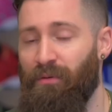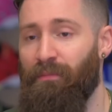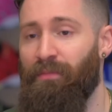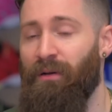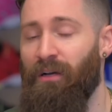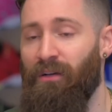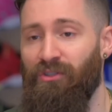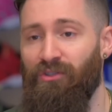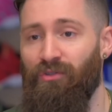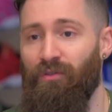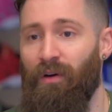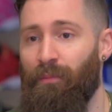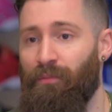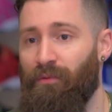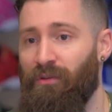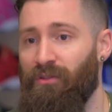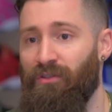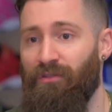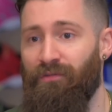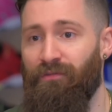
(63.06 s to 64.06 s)
propels you
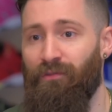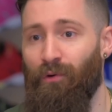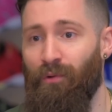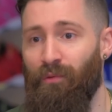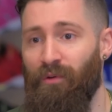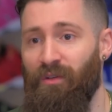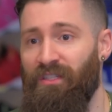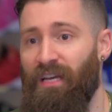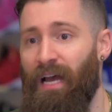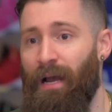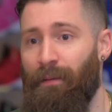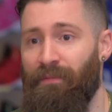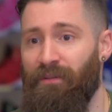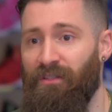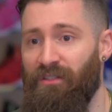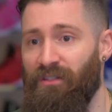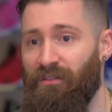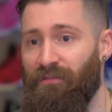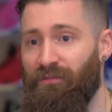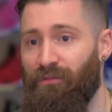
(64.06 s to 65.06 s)
upwards or forwards
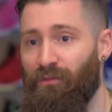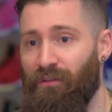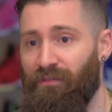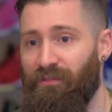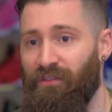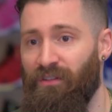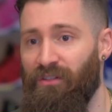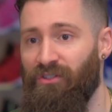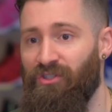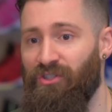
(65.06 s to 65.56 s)
happens in the four for the